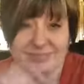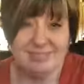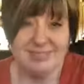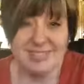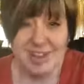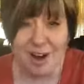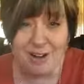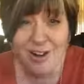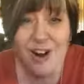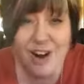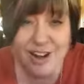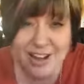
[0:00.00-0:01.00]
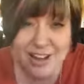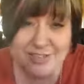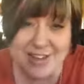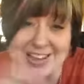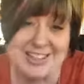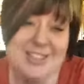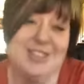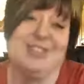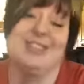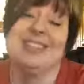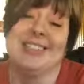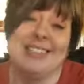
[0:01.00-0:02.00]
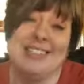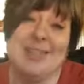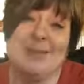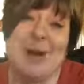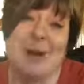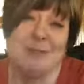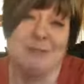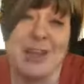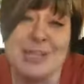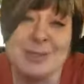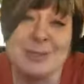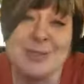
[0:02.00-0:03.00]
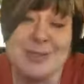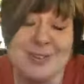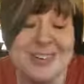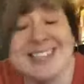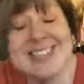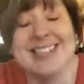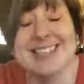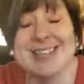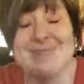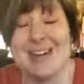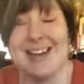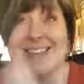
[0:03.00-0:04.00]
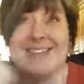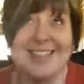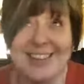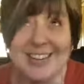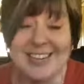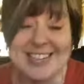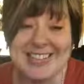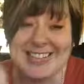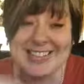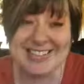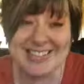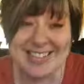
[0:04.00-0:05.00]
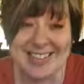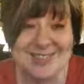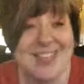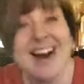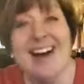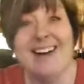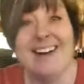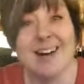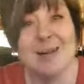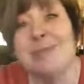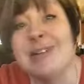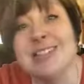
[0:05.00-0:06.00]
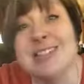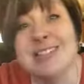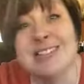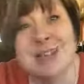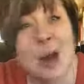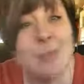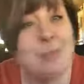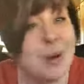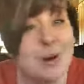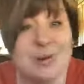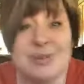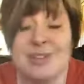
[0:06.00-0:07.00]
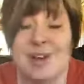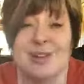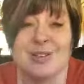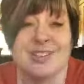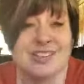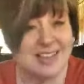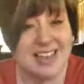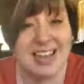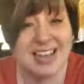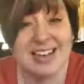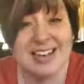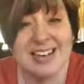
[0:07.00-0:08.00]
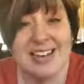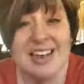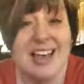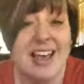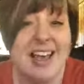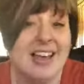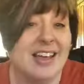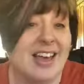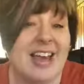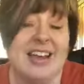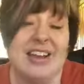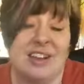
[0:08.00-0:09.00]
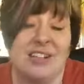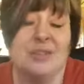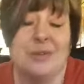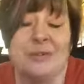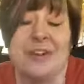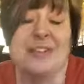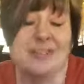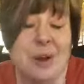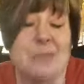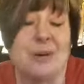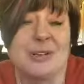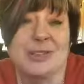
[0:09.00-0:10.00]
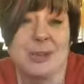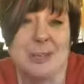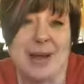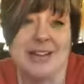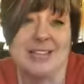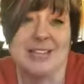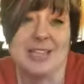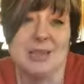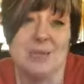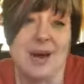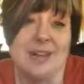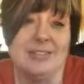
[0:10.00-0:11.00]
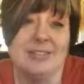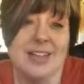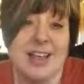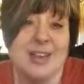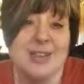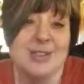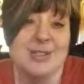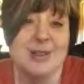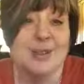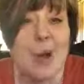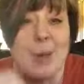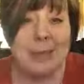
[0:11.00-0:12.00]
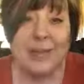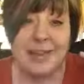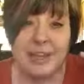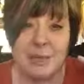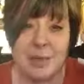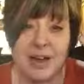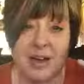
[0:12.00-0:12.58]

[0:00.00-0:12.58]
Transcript: our cardiovascular system, our respiratory system, our nervous system, our muscles, our bones, our skin, and it also affects our emotional balance as well. So Copaiba